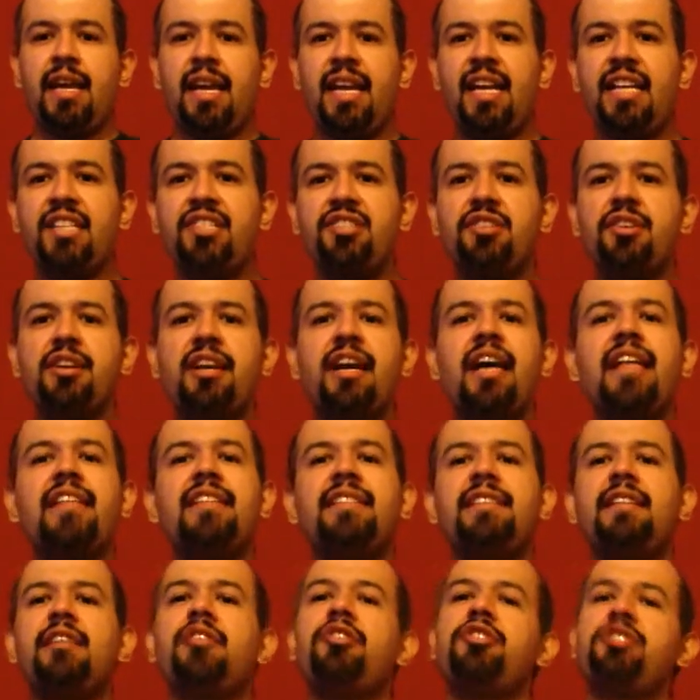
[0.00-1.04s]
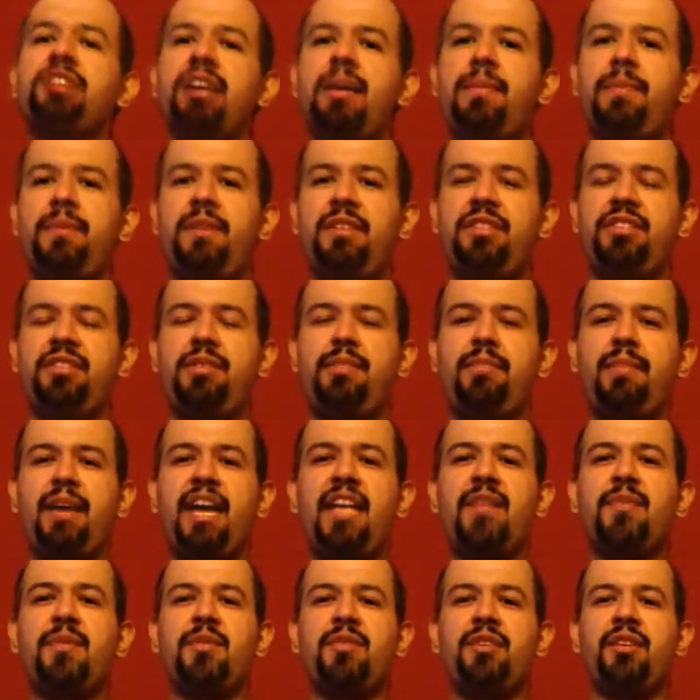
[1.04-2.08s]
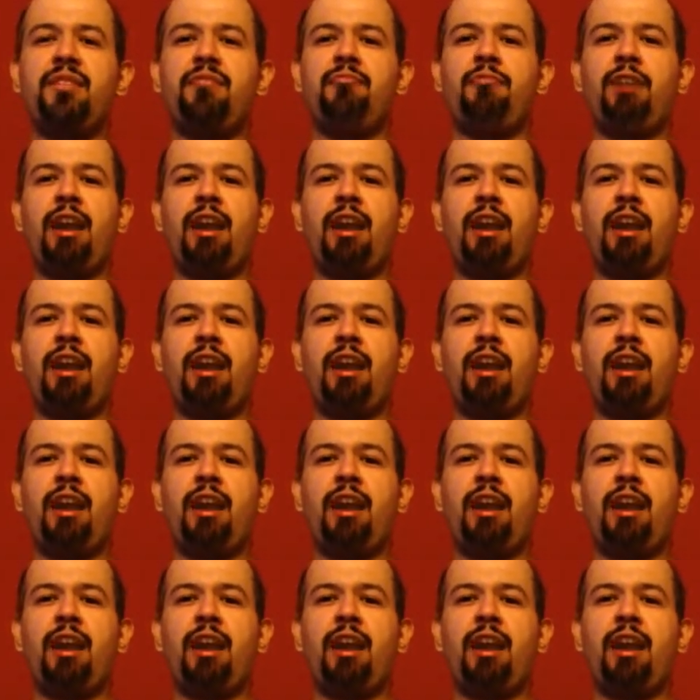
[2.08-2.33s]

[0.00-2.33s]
Intercontinental Championship match between